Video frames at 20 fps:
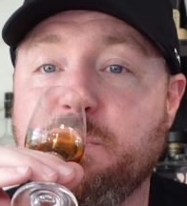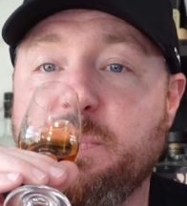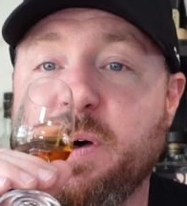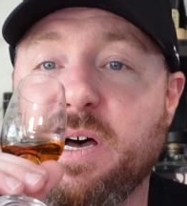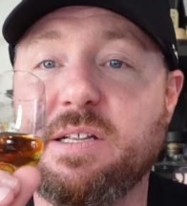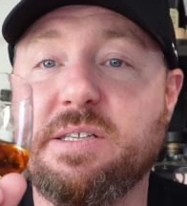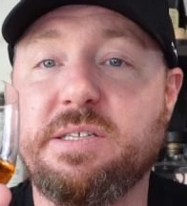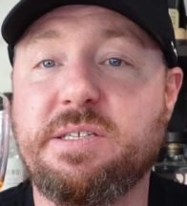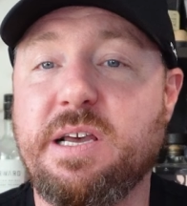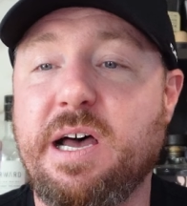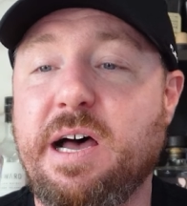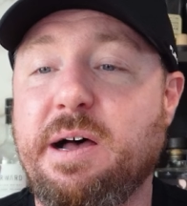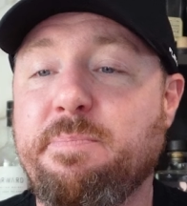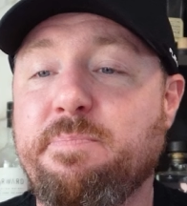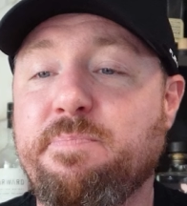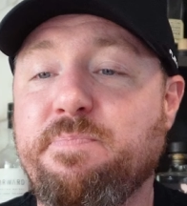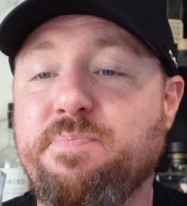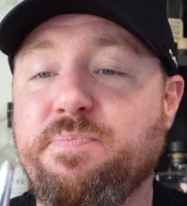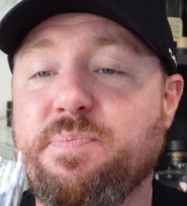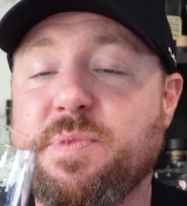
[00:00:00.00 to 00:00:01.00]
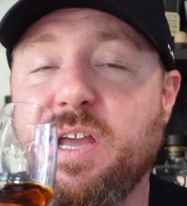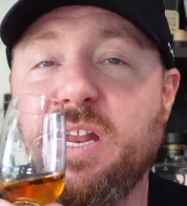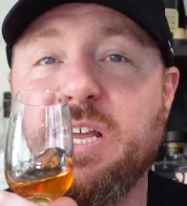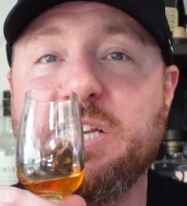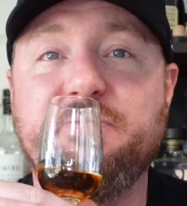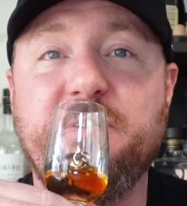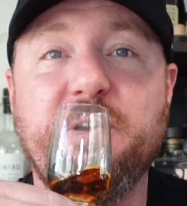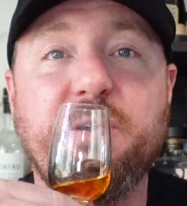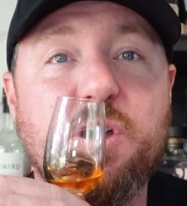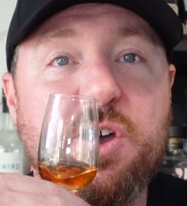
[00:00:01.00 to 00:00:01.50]
But it
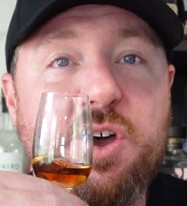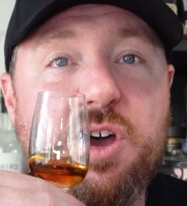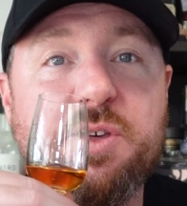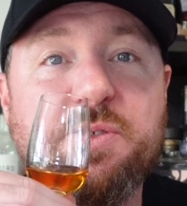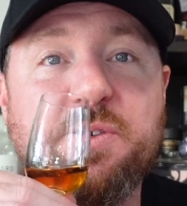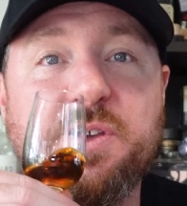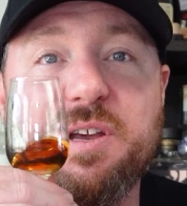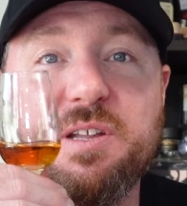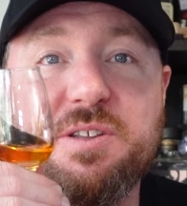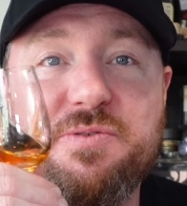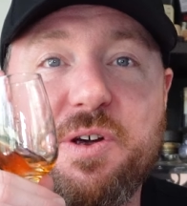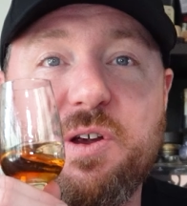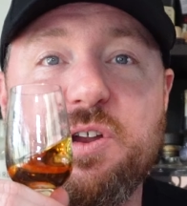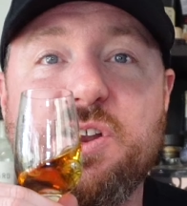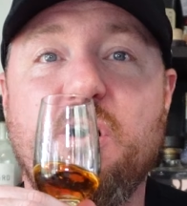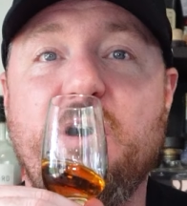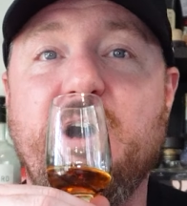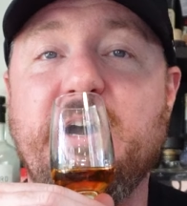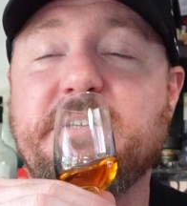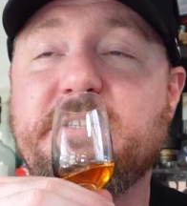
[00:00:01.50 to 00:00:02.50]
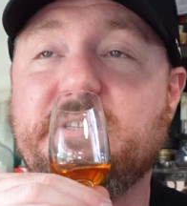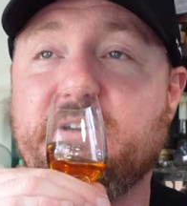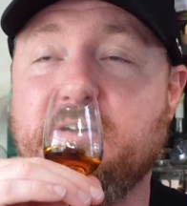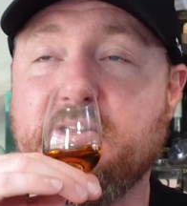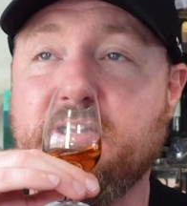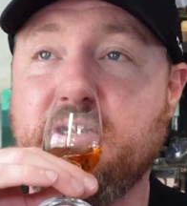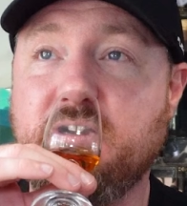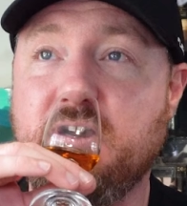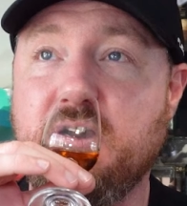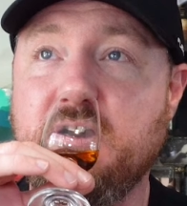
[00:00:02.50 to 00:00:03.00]
is very earthy. It's very nice
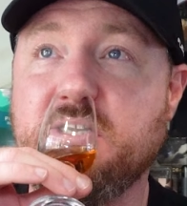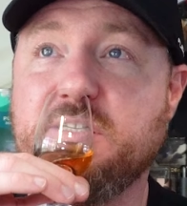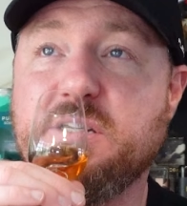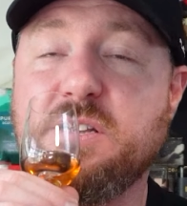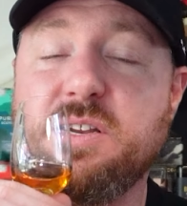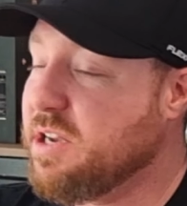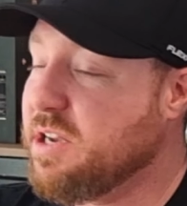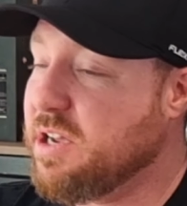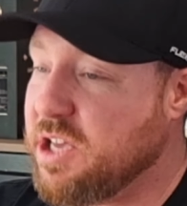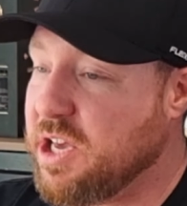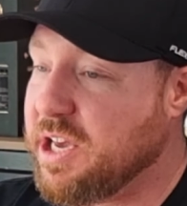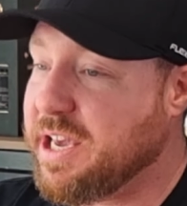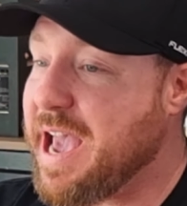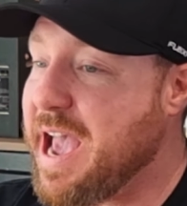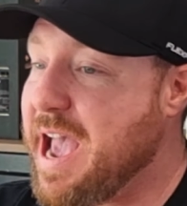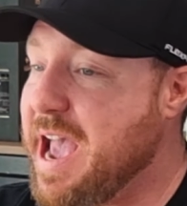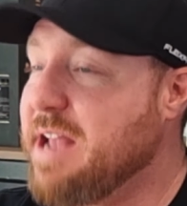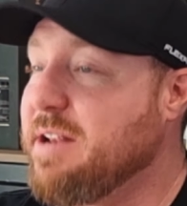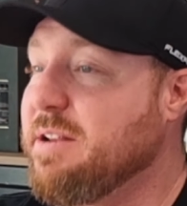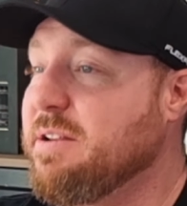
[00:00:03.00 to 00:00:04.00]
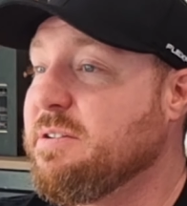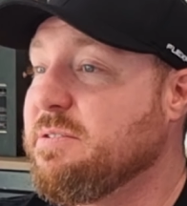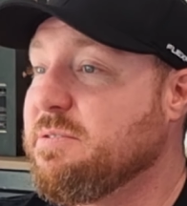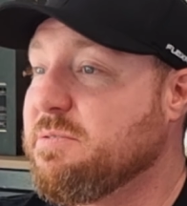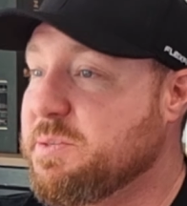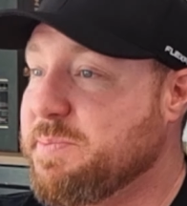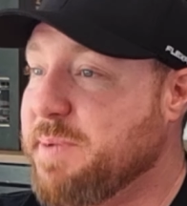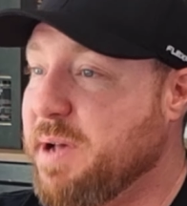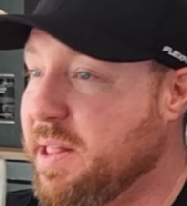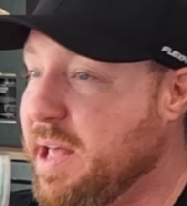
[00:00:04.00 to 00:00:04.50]
on the nose you can
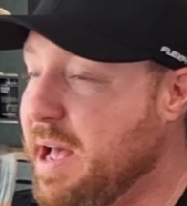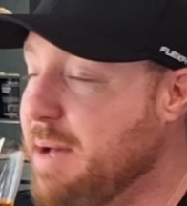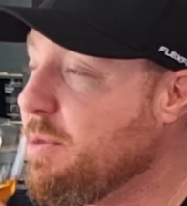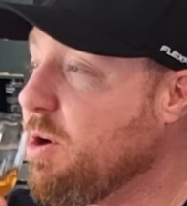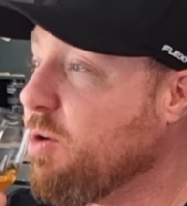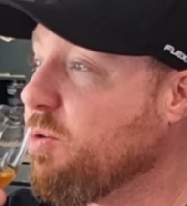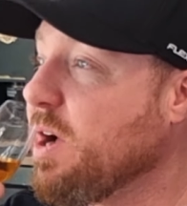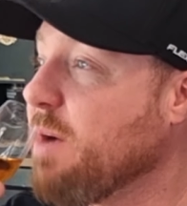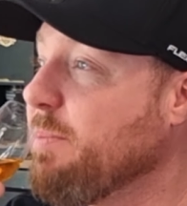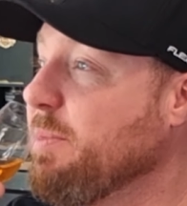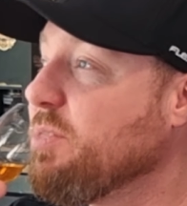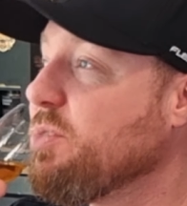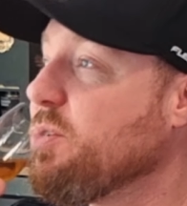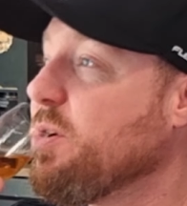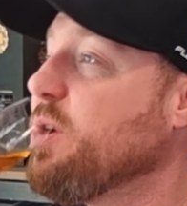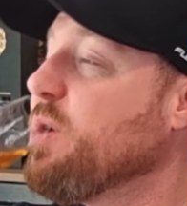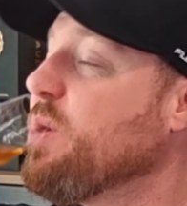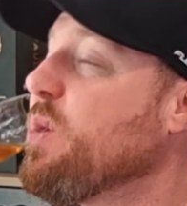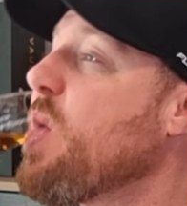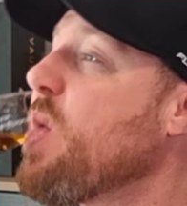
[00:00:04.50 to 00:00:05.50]
smell that malt coming through.